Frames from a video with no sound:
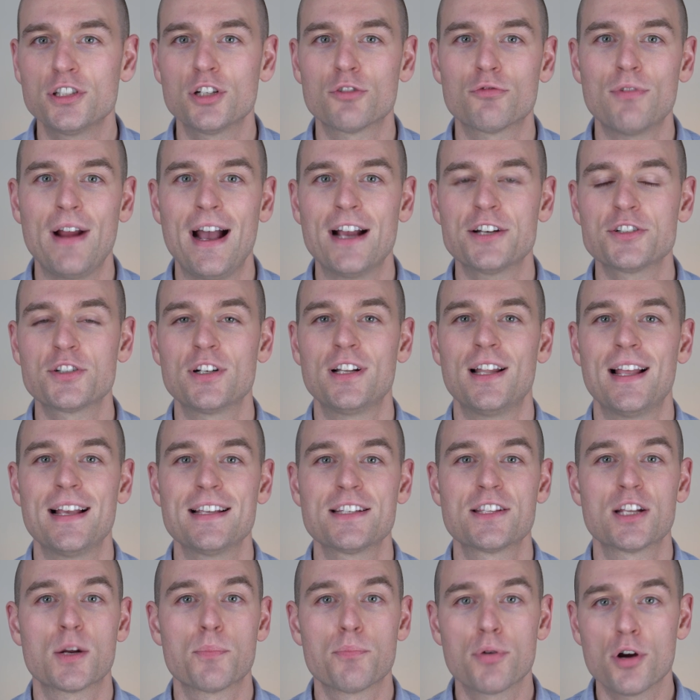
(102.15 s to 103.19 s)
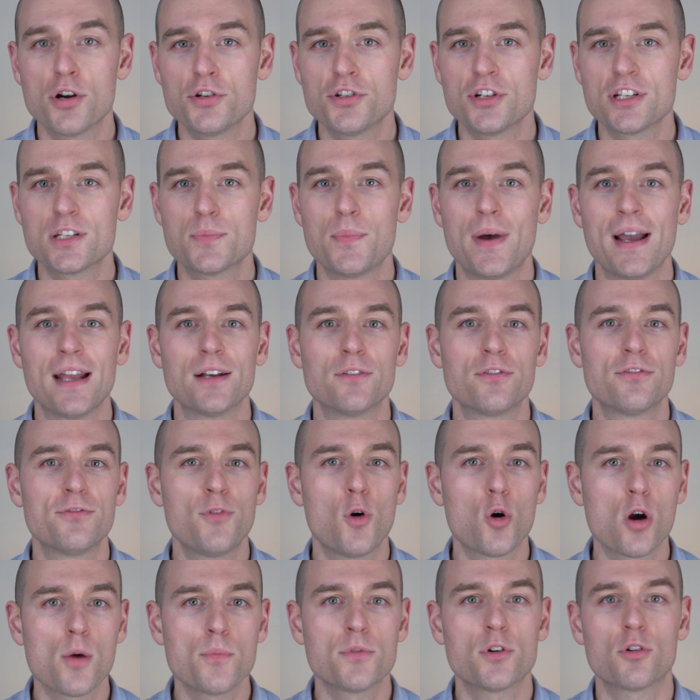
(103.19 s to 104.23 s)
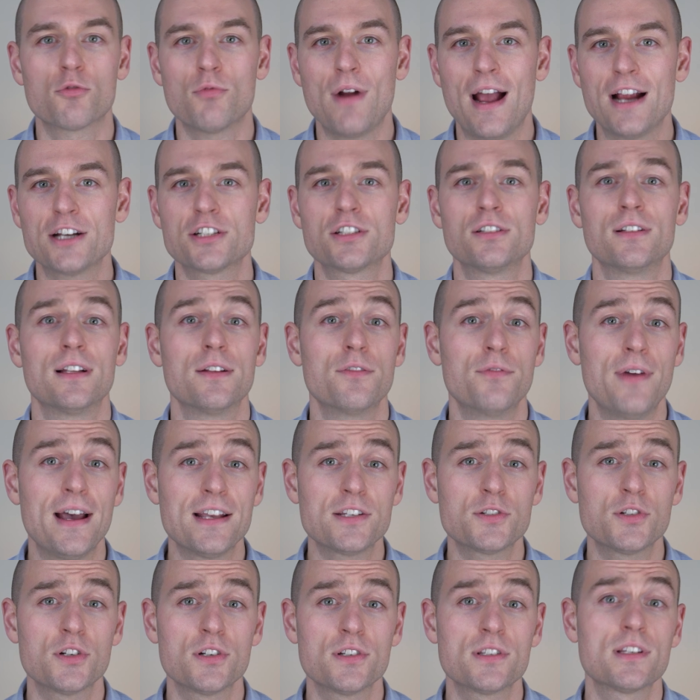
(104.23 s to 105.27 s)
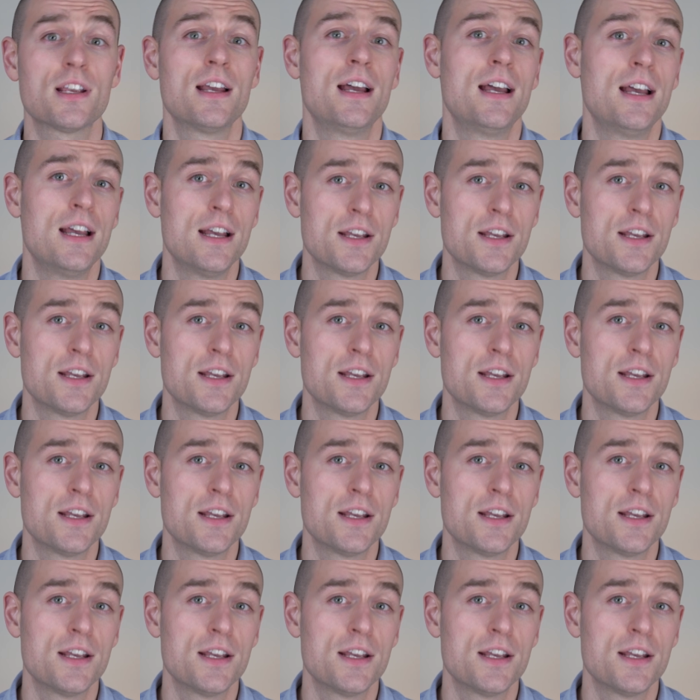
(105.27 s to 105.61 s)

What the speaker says: to rationalize their purchase by informed, rational investors,